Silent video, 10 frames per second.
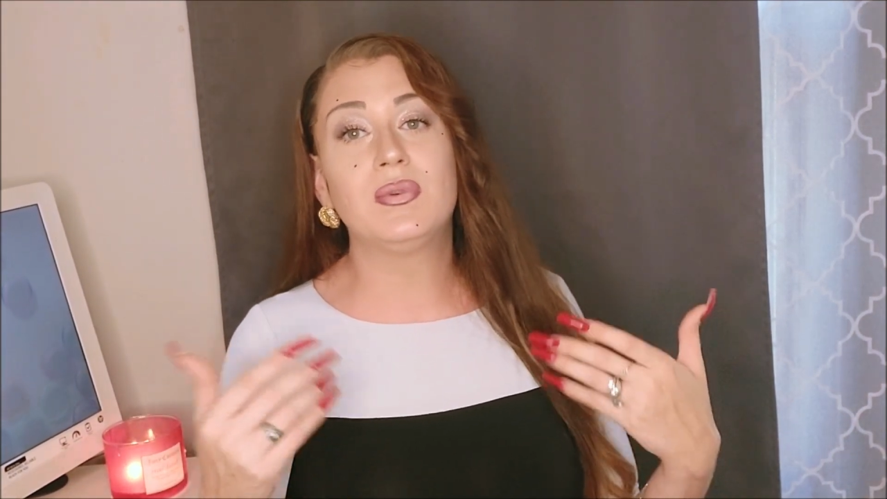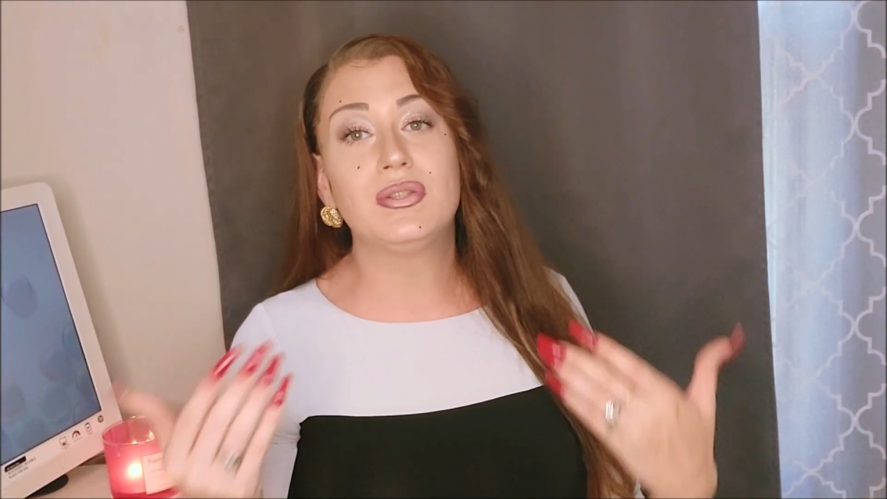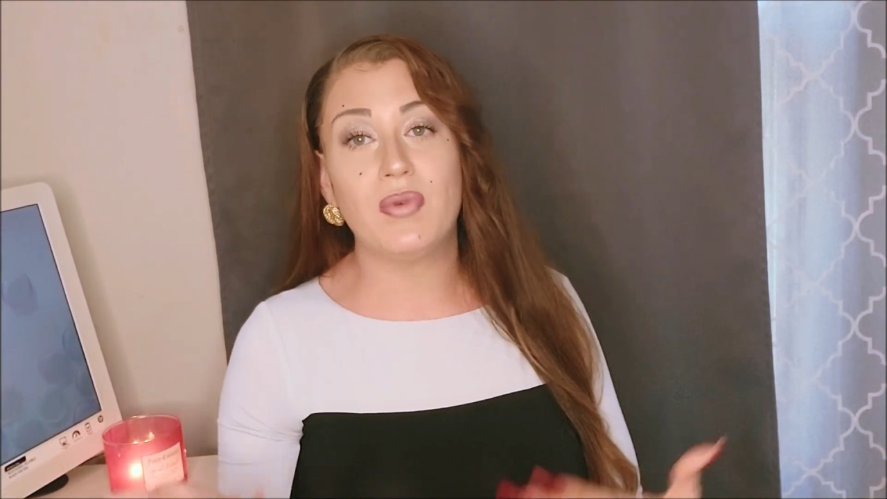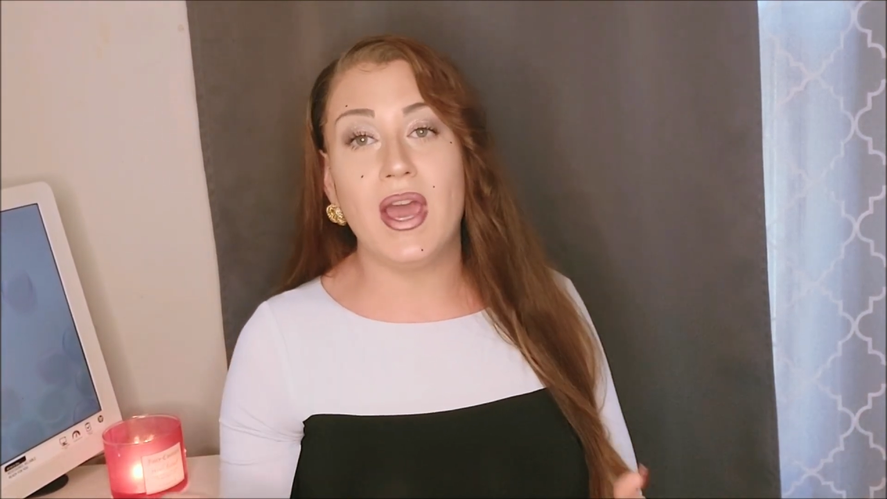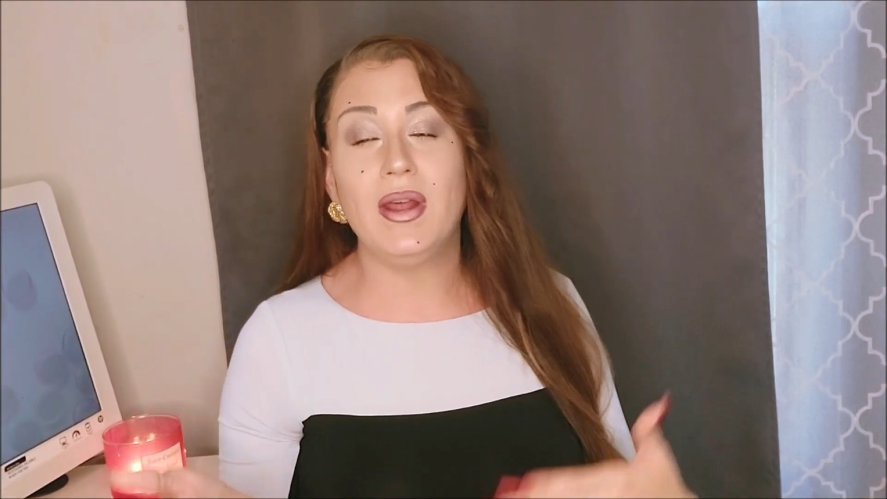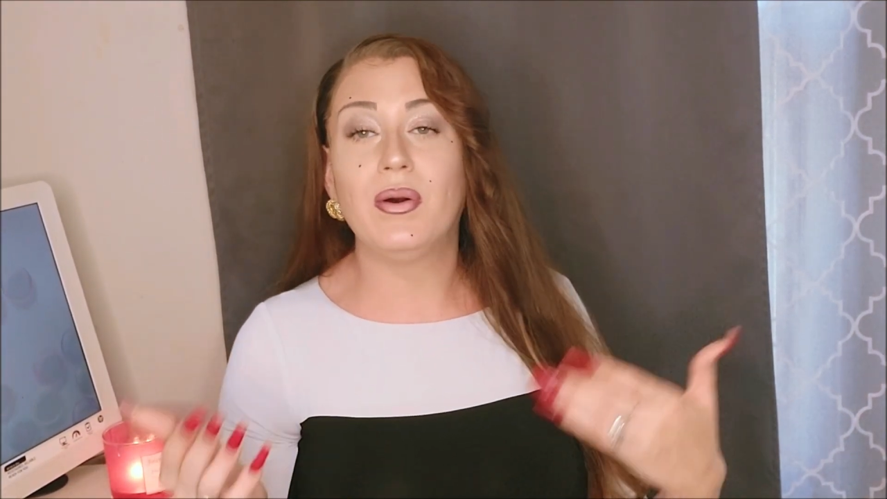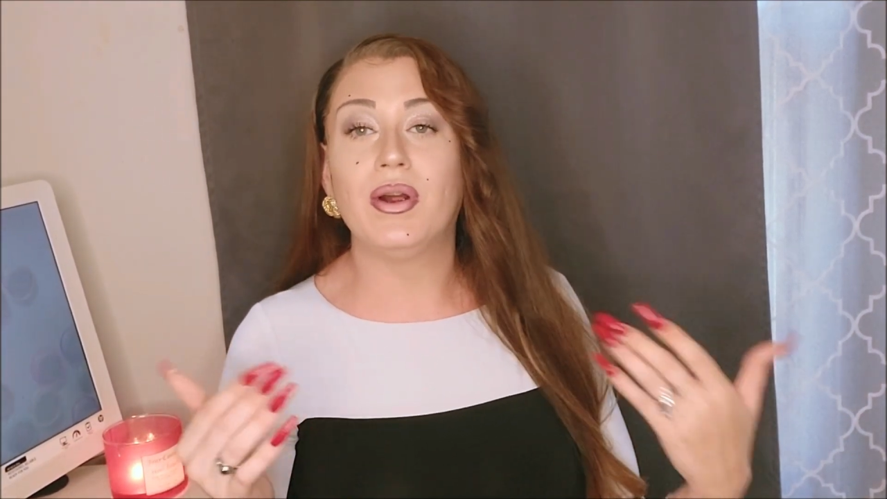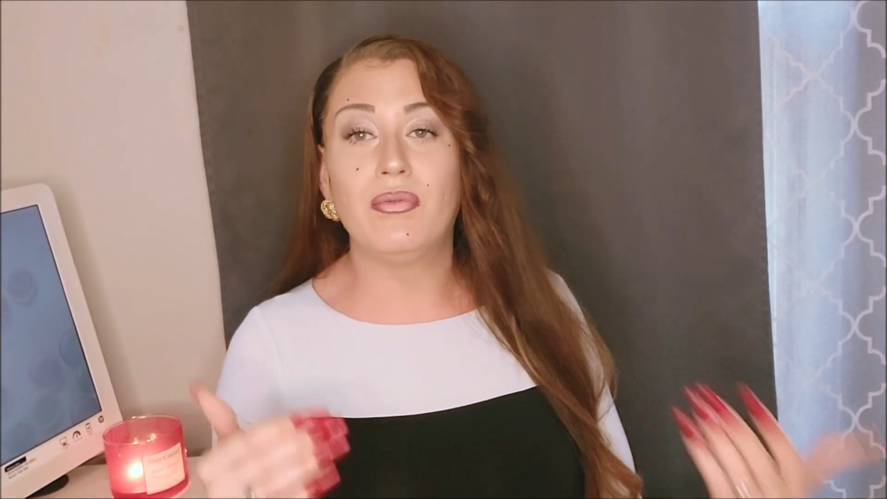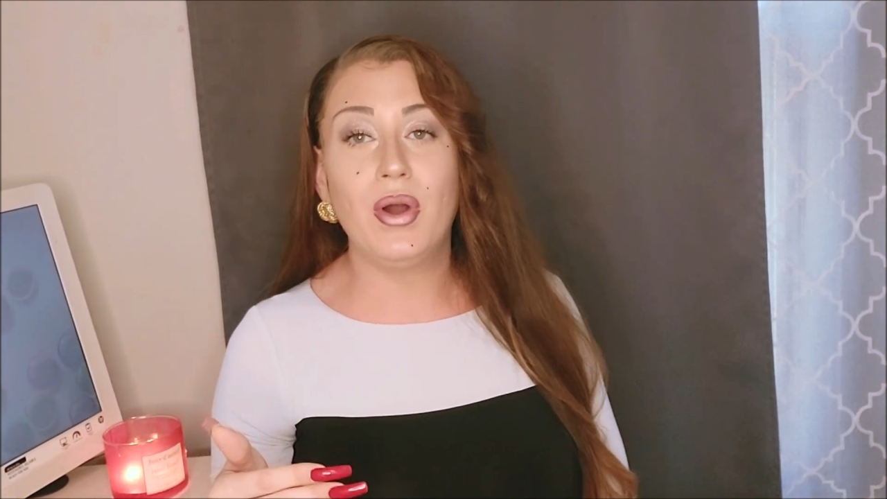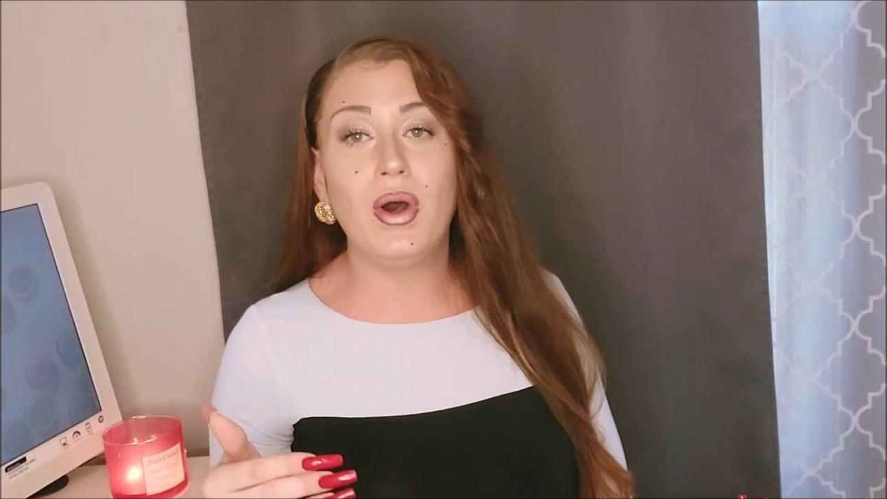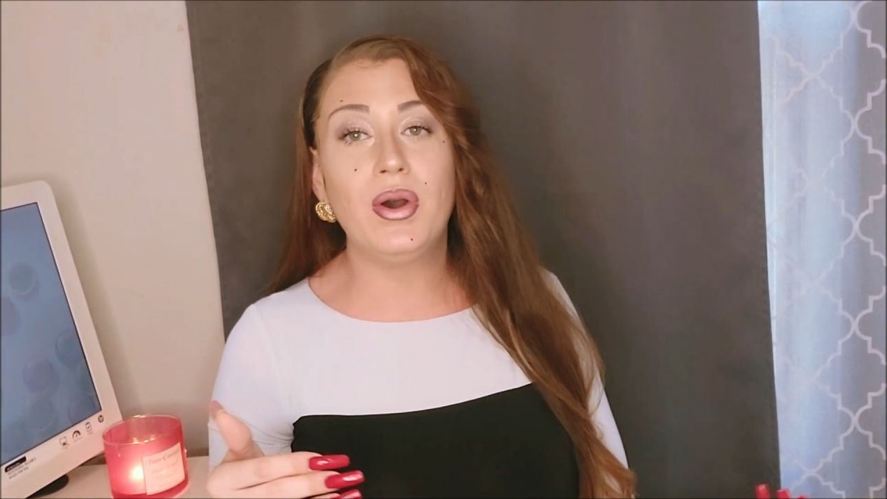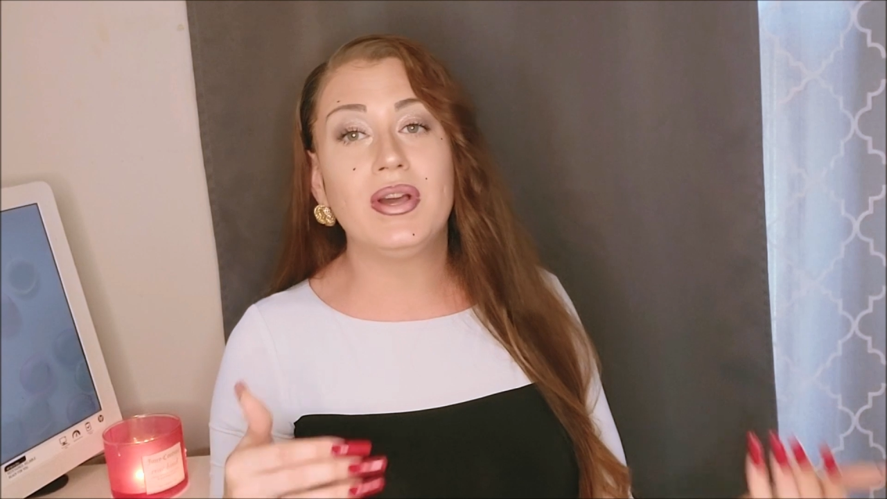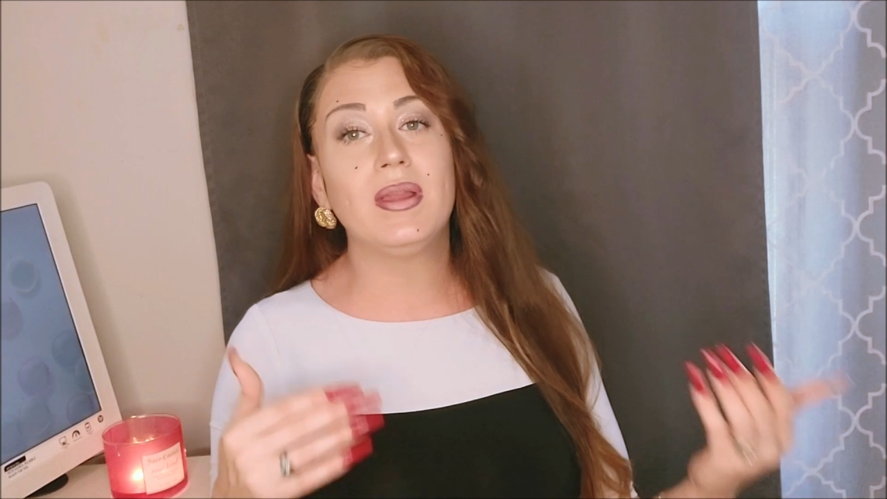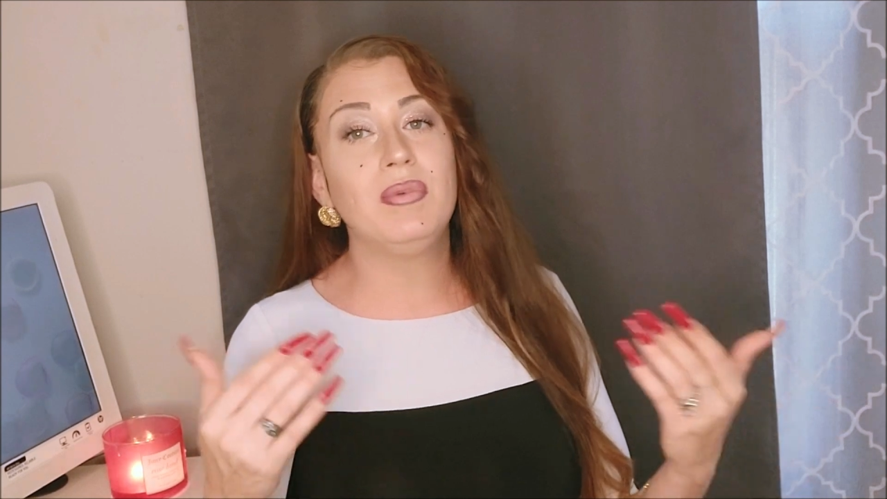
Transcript: was right or wrong.